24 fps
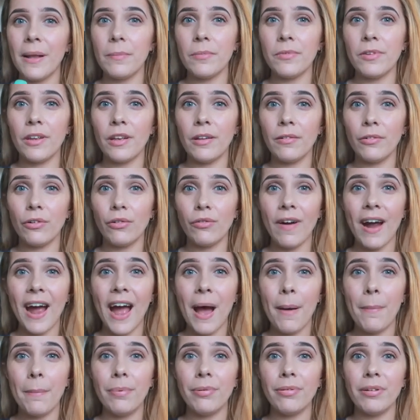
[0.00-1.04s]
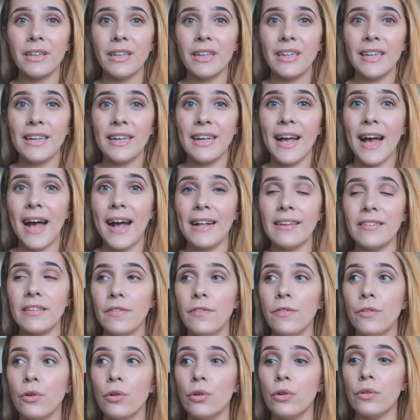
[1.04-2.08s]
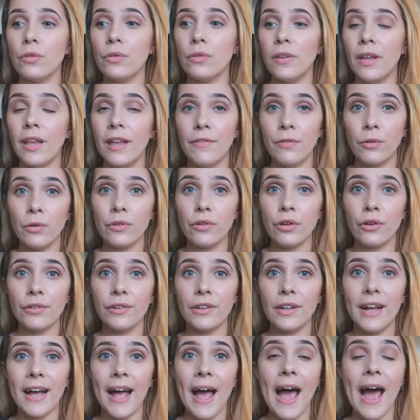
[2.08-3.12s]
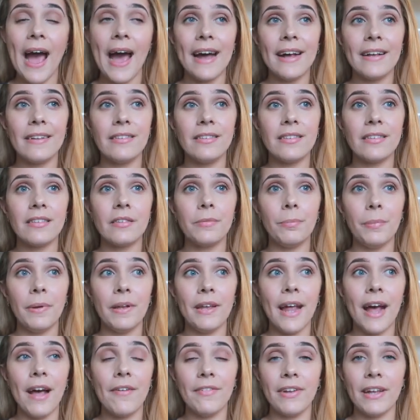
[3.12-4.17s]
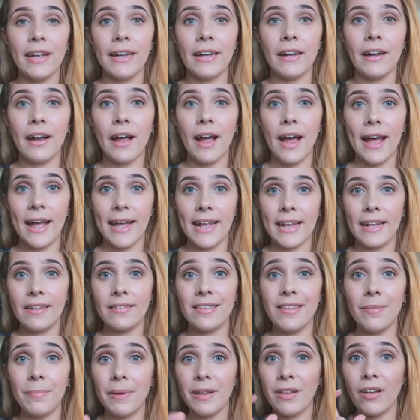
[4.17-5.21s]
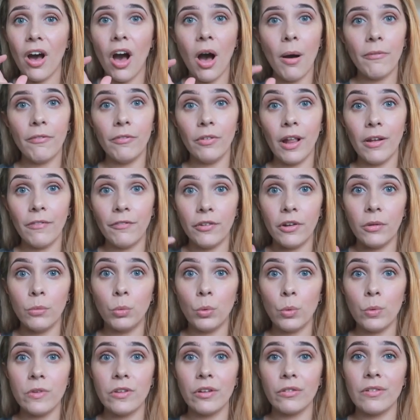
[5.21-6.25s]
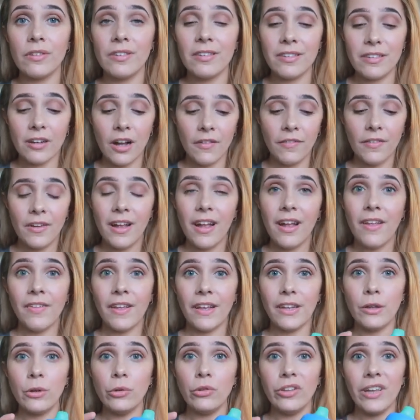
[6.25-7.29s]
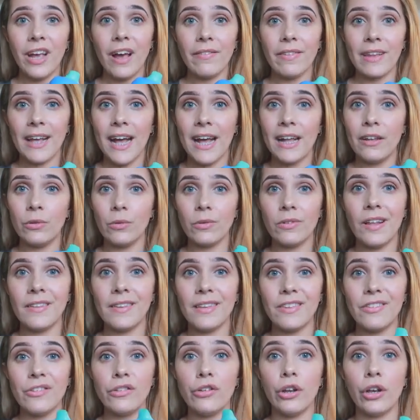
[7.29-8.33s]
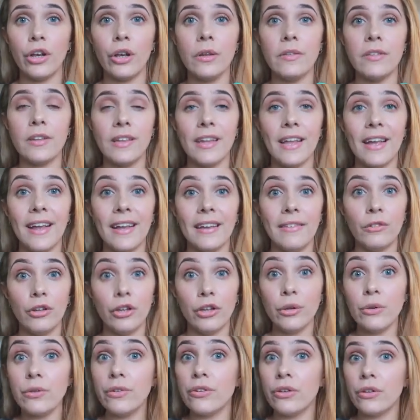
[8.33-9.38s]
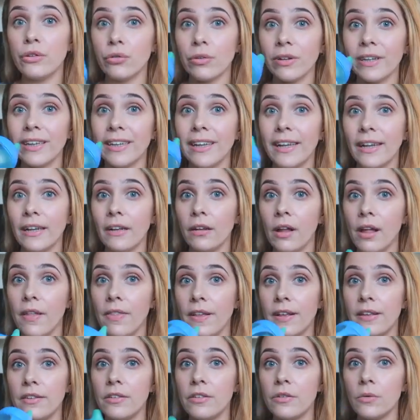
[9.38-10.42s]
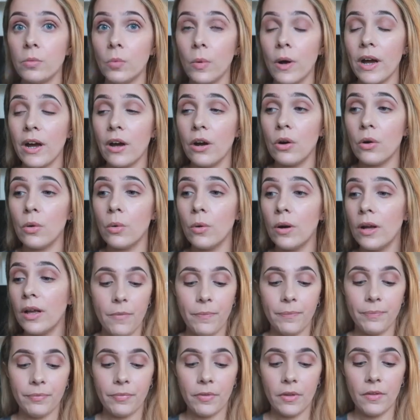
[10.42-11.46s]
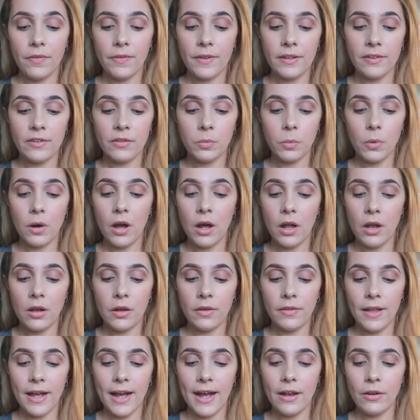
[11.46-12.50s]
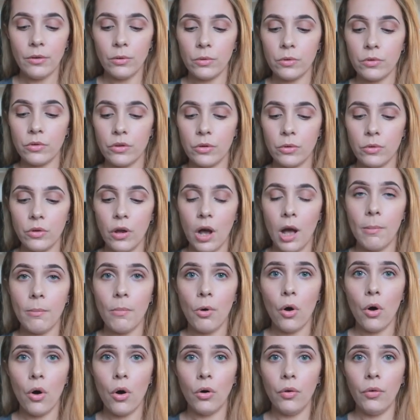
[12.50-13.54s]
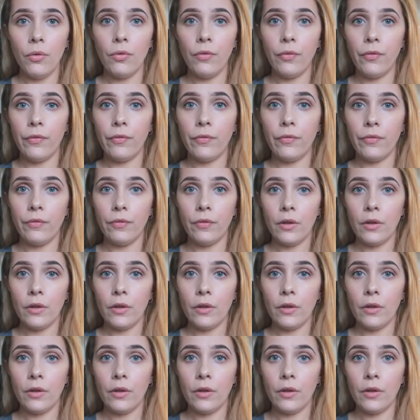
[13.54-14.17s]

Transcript: them to grab. And if your toddler has been having a sippy cup full of water and stuff, they usually have the handles like this too, so they're used to drinking like this as well. This one, the handles do come off,